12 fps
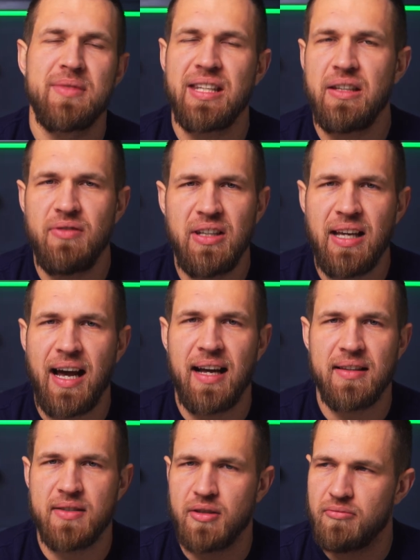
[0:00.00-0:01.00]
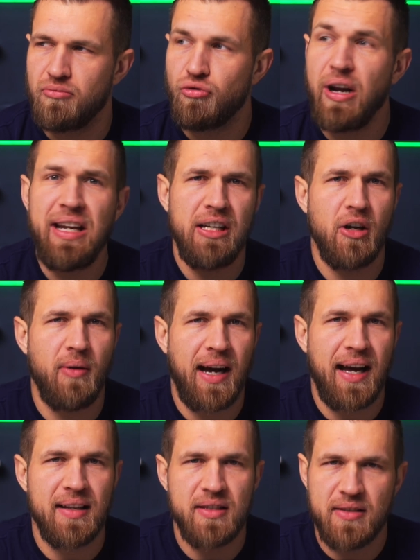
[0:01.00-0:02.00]
TV ads and radio
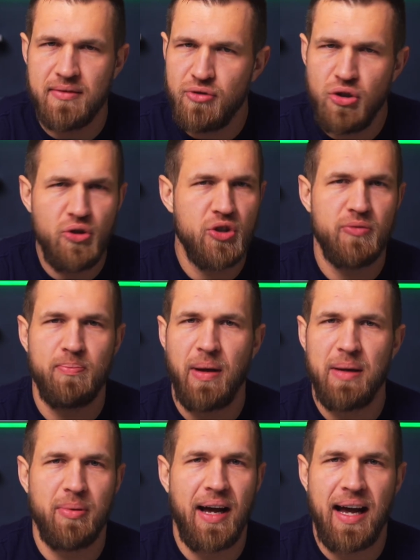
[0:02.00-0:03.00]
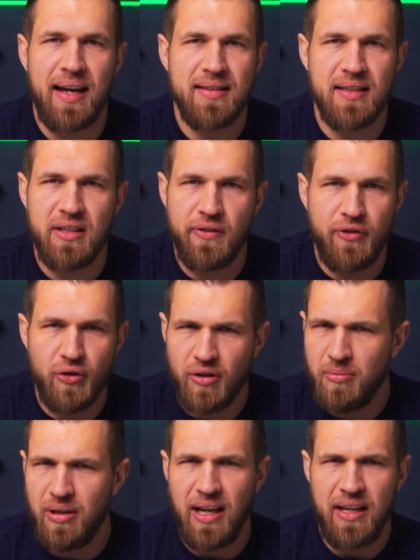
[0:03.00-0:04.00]
ads, newspaper ads, and if you're
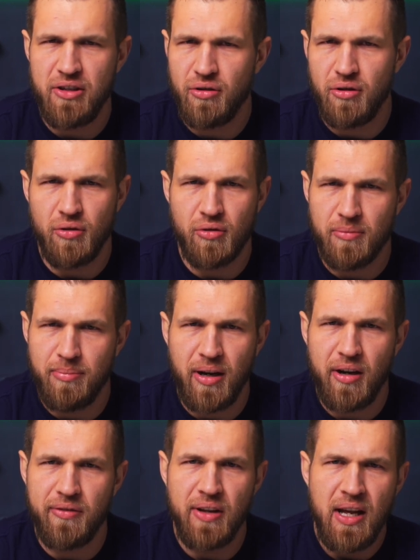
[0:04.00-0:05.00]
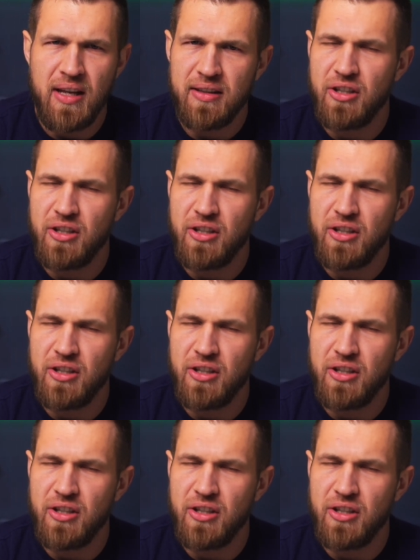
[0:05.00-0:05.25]
a millennial or above,